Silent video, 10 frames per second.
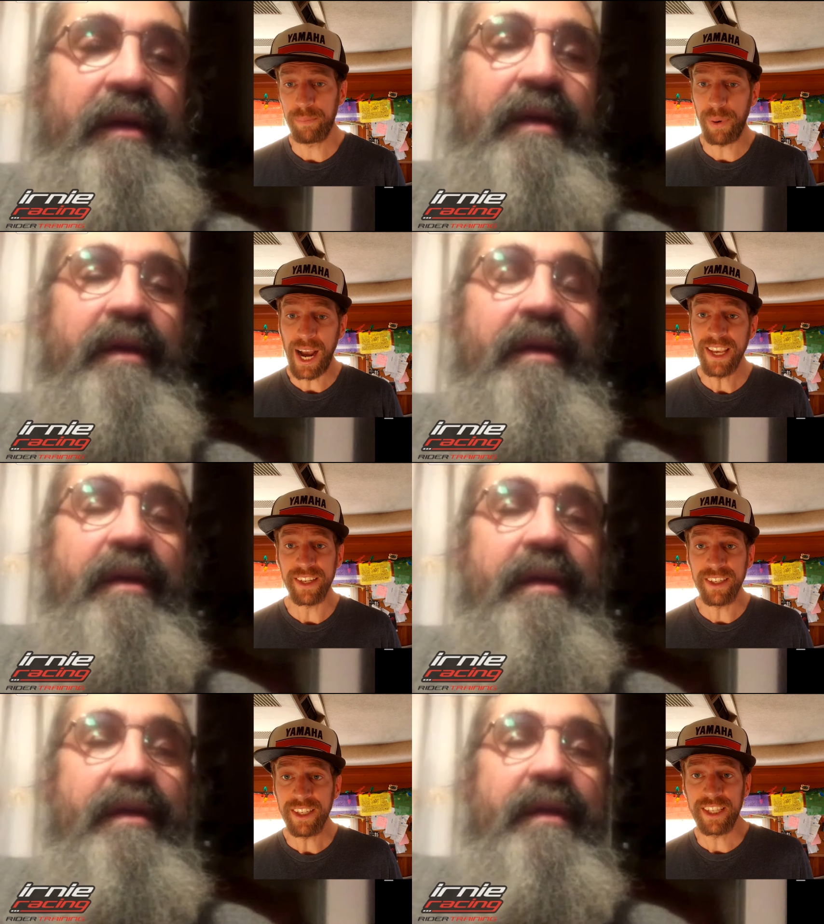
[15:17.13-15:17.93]

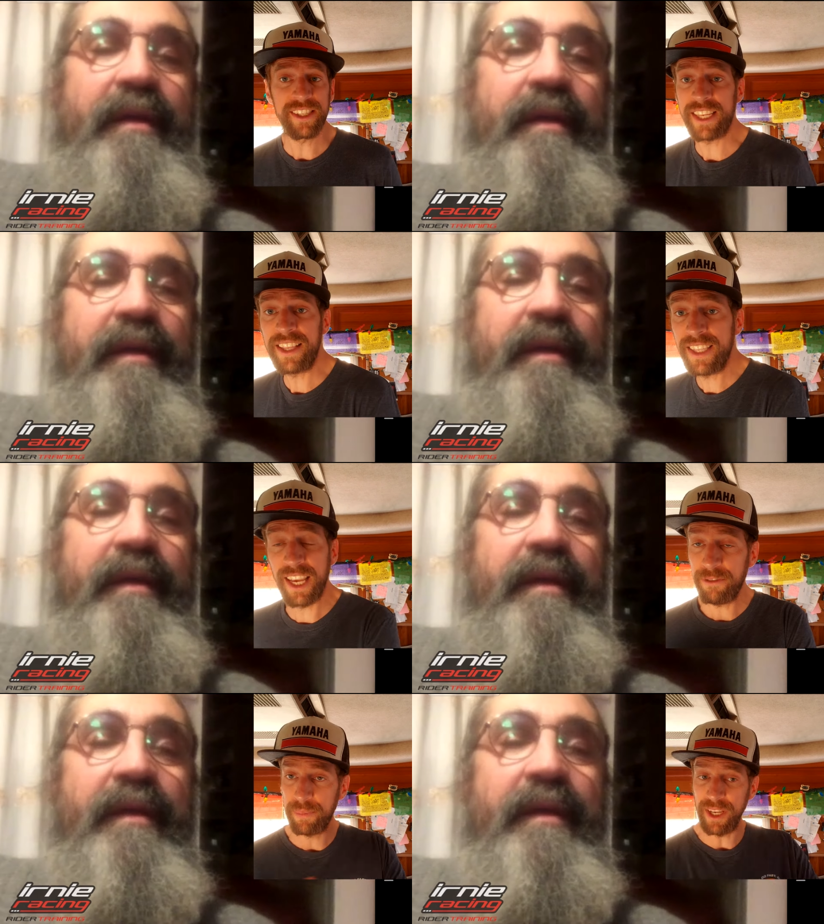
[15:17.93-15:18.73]
Speaker 1: Biden could send the
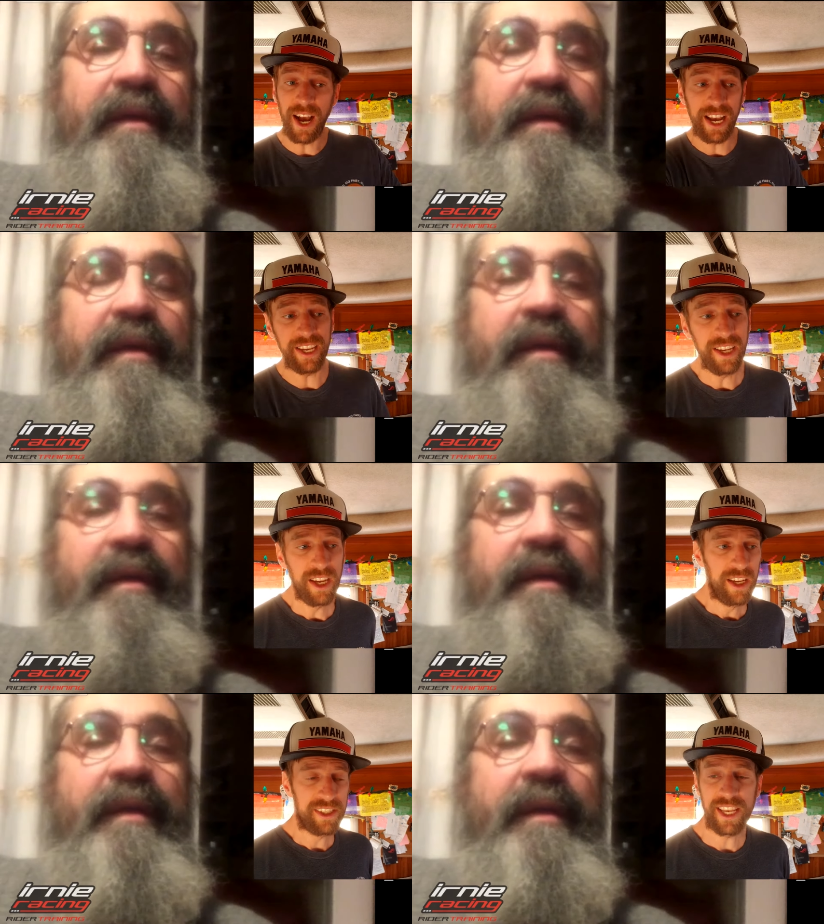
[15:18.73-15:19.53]
FBI
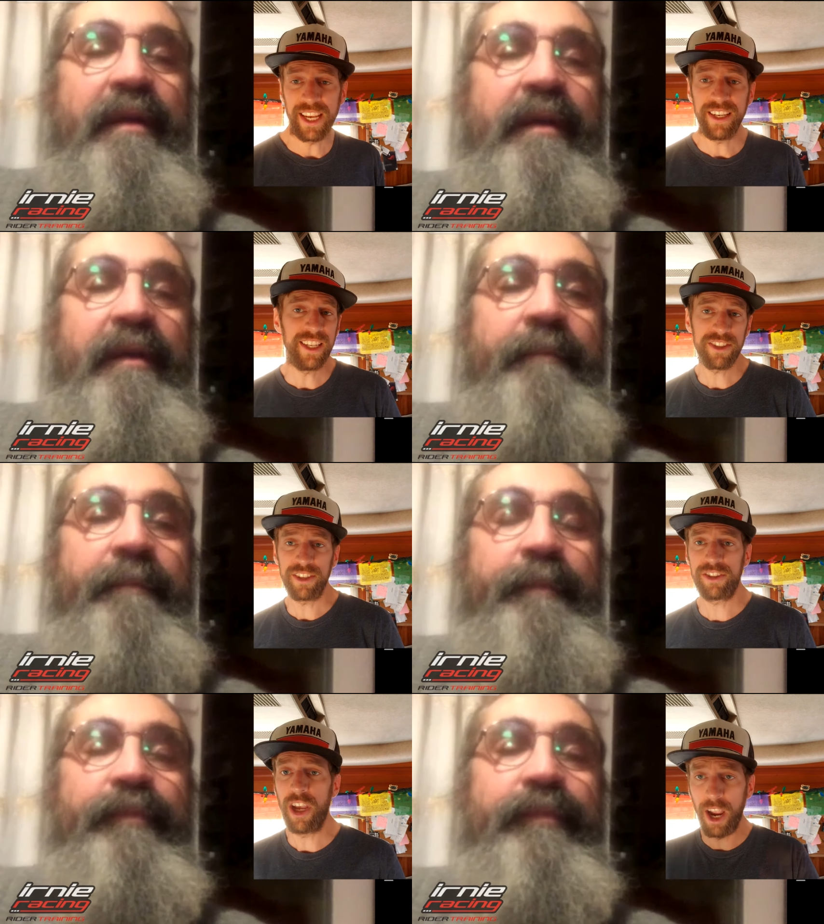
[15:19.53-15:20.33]
saying he's a
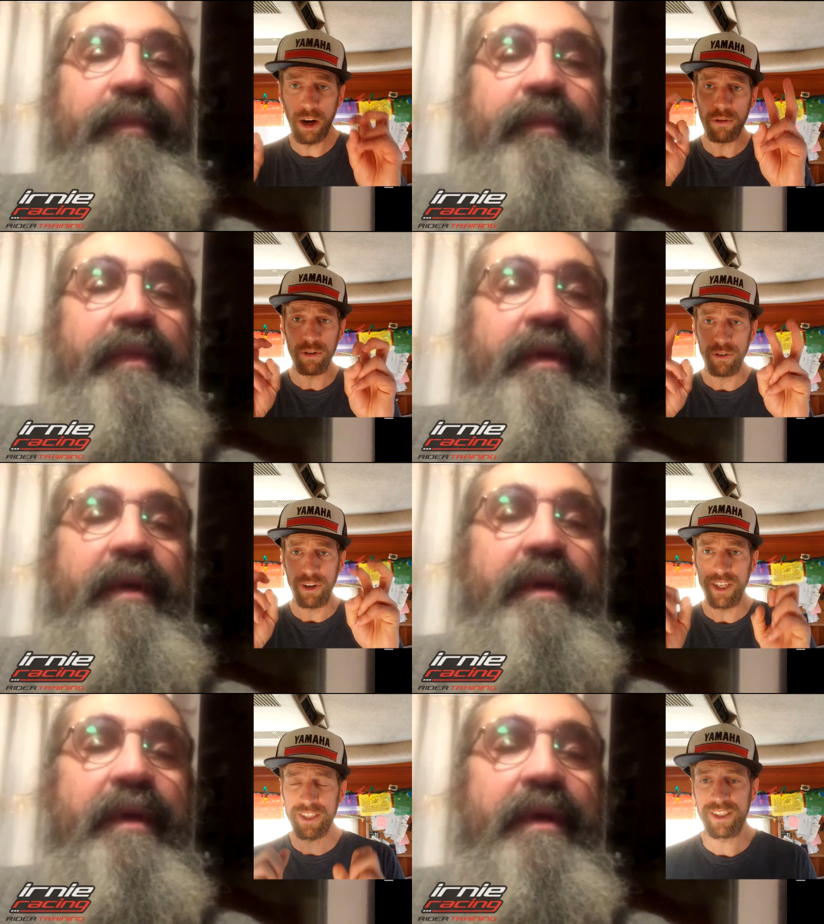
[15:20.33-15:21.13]

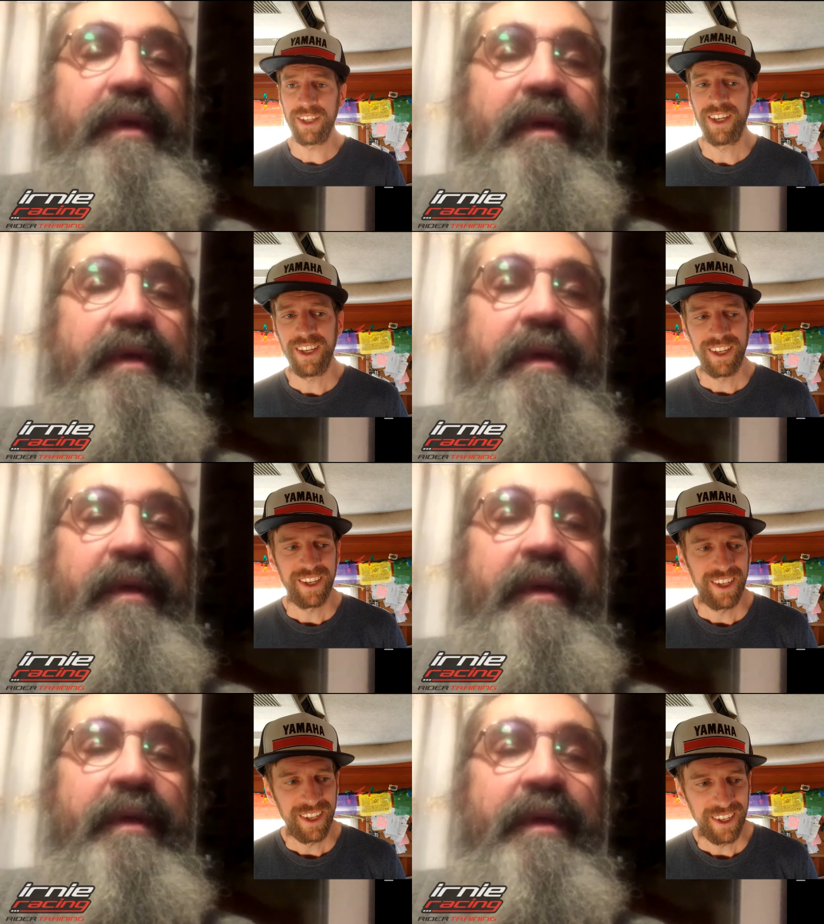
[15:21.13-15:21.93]
terrorist
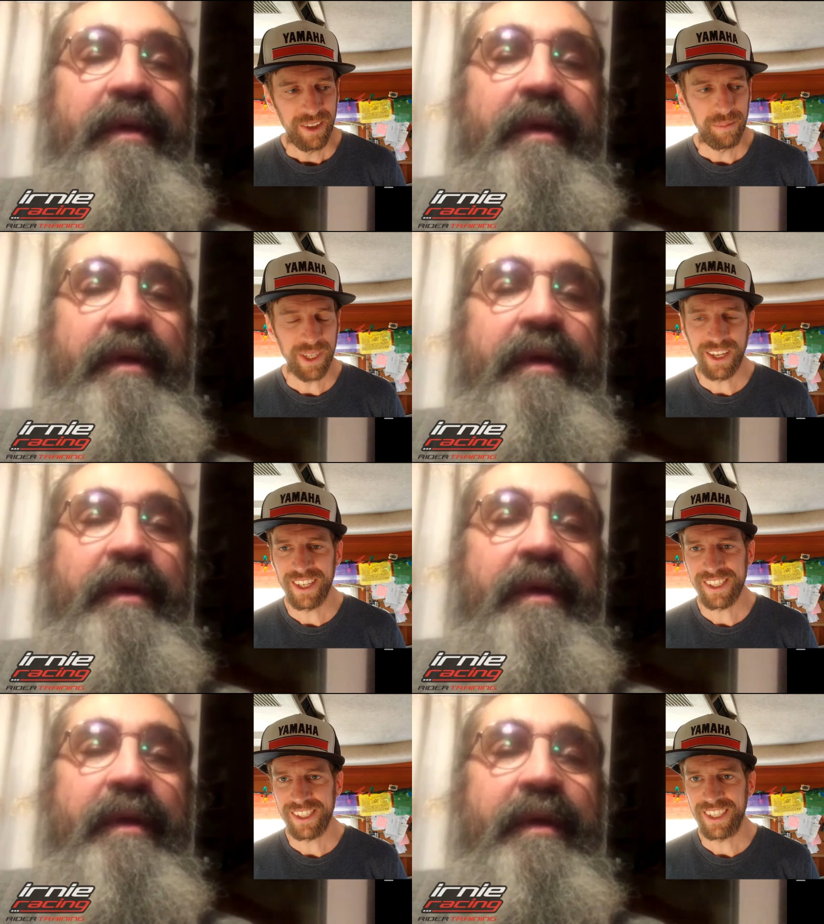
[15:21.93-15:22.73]

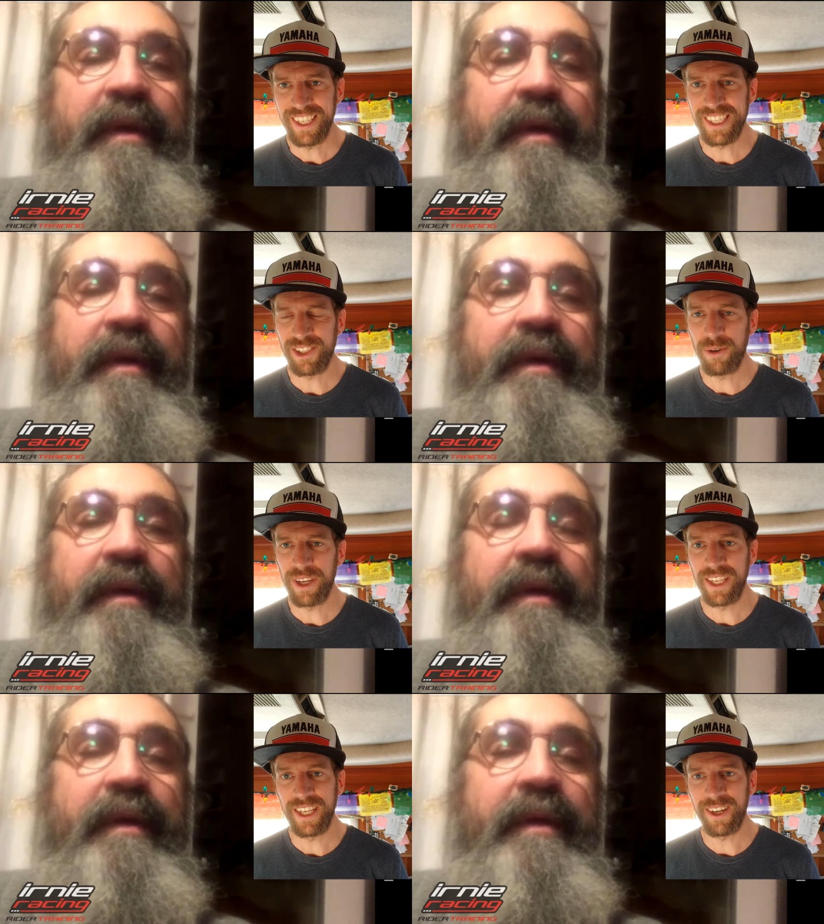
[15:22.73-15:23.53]
because he's
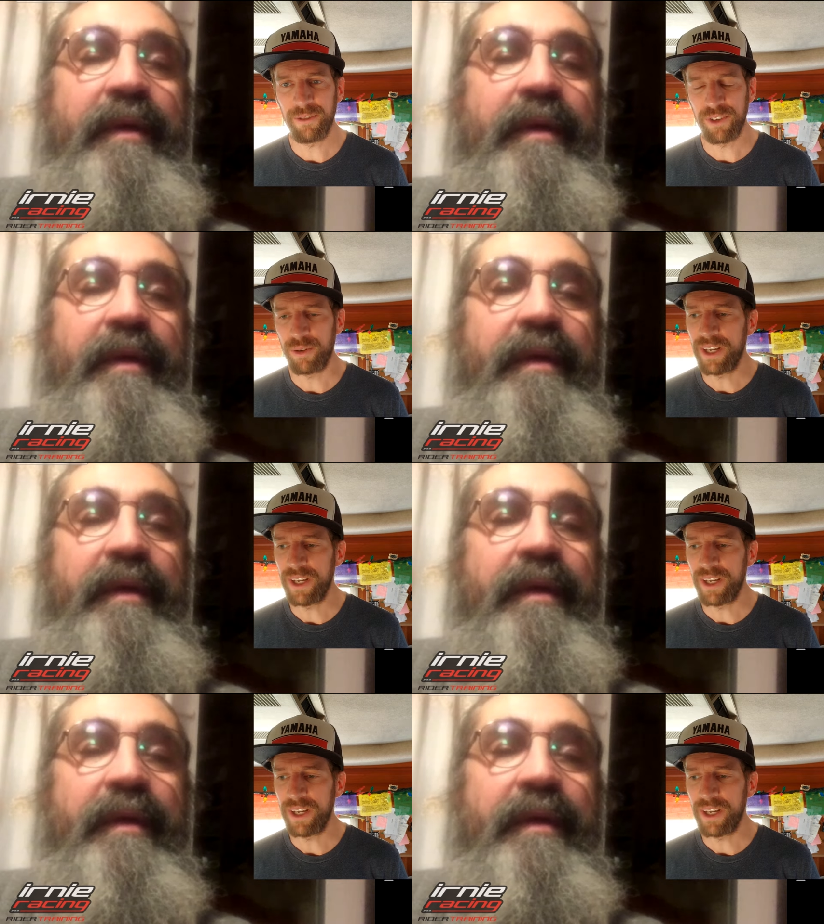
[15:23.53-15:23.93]
doing an interview.